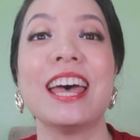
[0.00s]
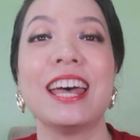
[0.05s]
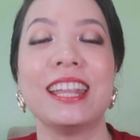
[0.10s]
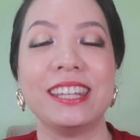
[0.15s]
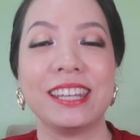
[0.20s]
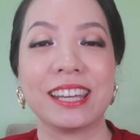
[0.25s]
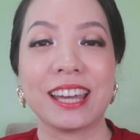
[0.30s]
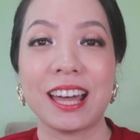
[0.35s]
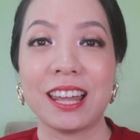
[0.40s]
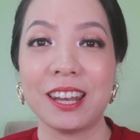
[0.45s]

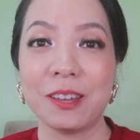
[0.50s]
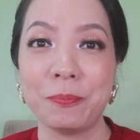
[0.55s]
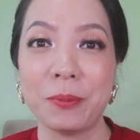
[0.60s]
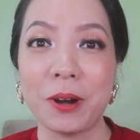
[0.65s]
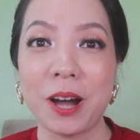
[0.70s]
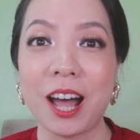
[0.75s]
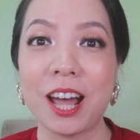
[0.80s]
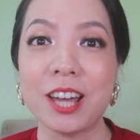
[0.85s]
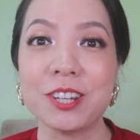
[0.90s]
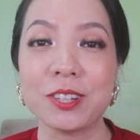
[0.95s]
the
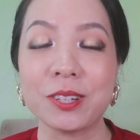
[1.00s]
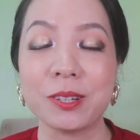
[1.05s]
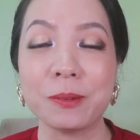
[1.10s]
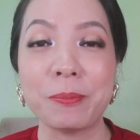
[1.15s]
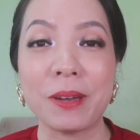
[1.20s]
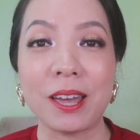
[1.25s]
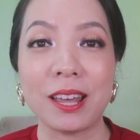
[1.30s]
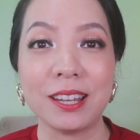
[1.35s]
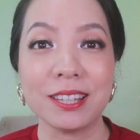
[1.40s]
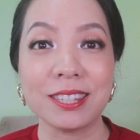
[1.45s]
Colourpop eyeshadow
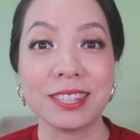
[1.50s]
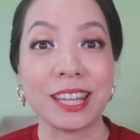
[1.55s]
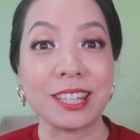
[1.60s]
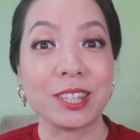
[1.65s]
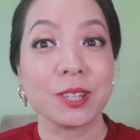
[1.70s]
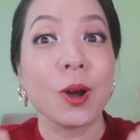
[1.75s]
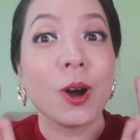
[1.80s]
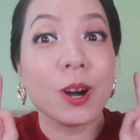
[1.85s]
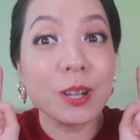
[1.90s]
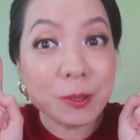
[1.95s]
palettes
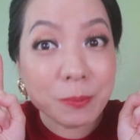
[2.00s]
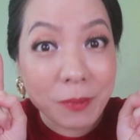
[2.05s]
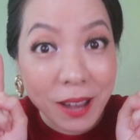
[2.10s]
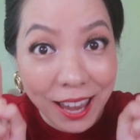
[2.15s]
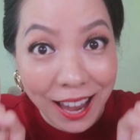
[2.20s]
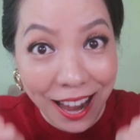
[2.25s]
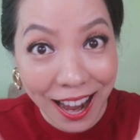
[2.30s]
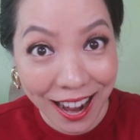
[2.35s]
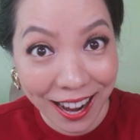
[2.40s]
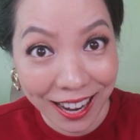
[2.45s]
that caught
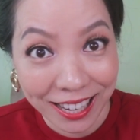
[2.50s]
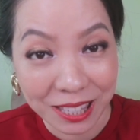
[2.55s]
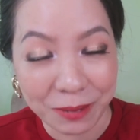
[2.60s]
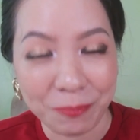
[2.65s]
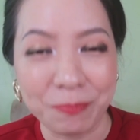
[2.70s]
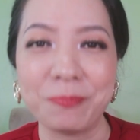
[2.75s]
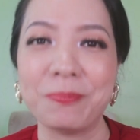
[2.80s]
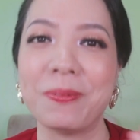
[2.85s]
my eyes,